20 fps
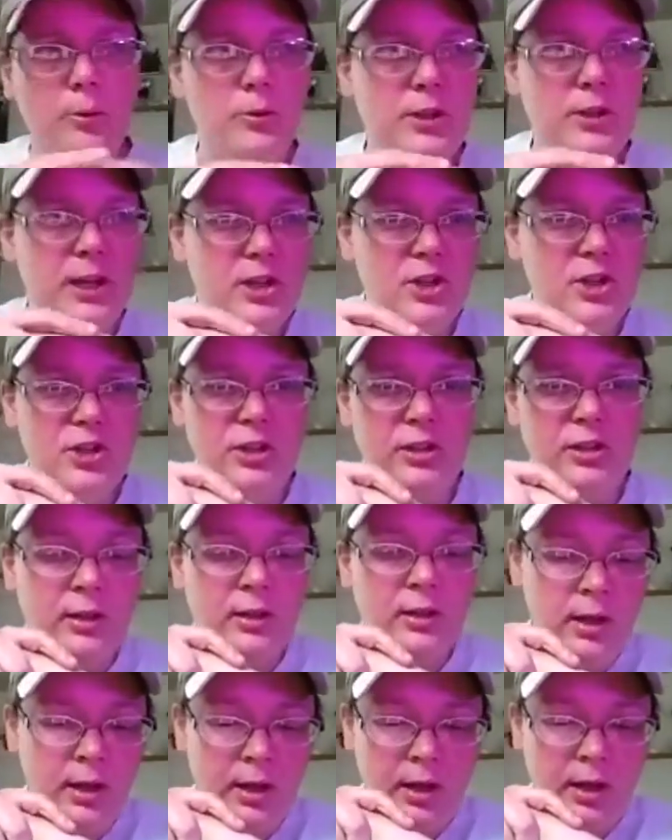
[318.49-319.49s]
rotation
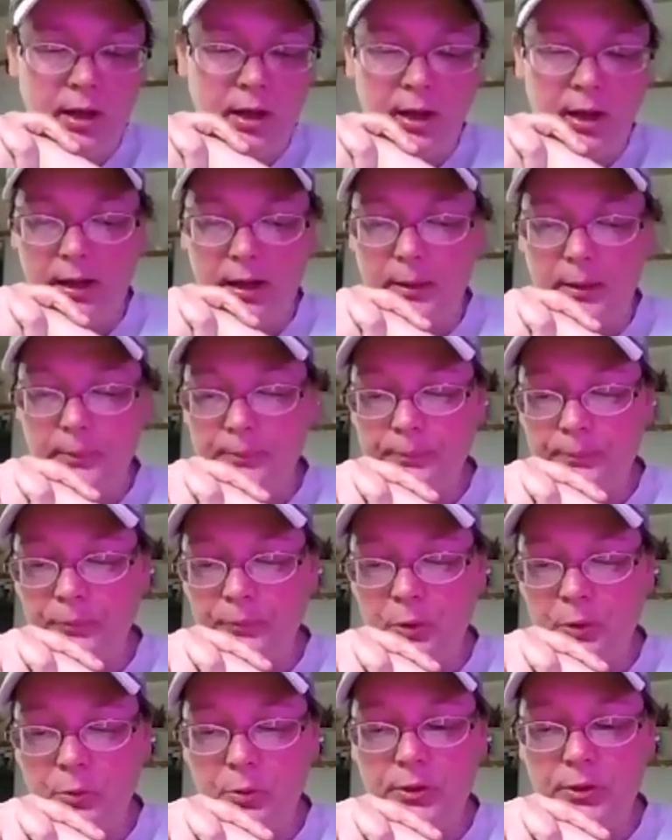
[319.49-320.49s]

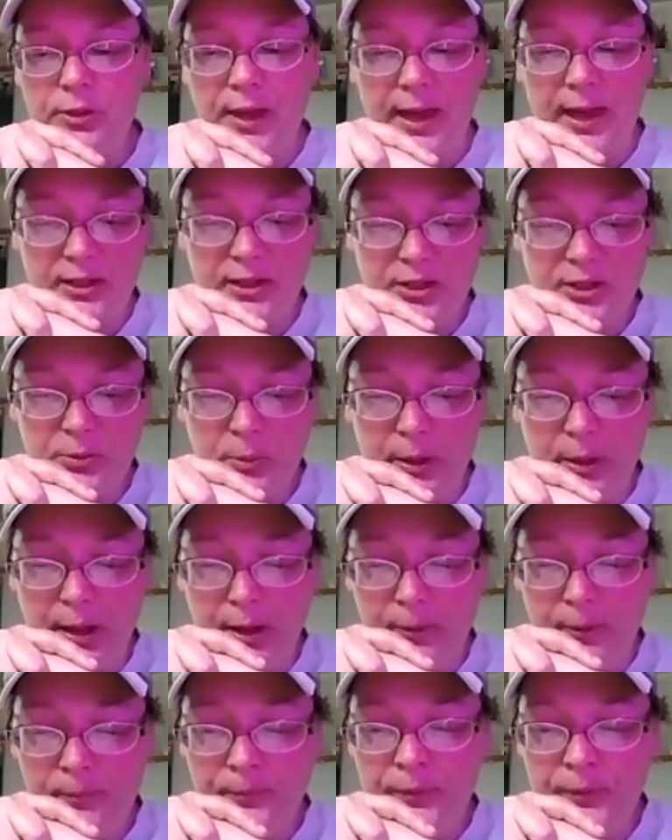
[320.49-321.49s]
with that as
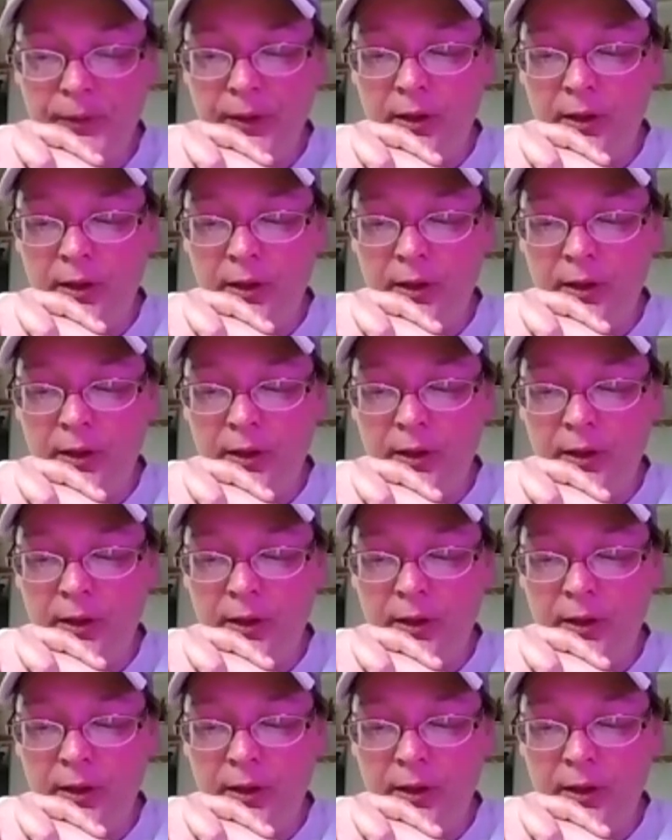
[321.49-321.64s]
well.